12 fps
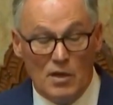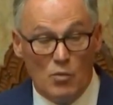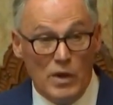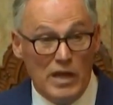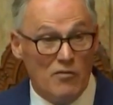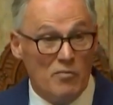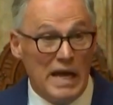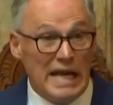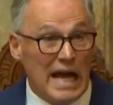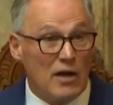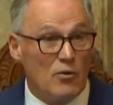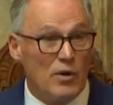and we have
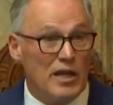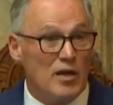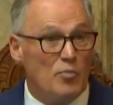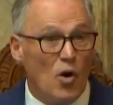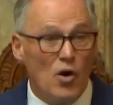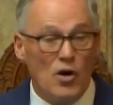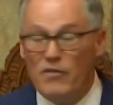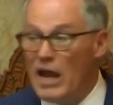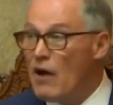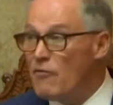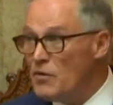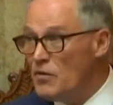made equity a part of
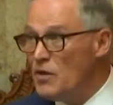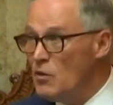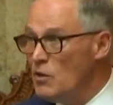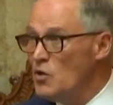everything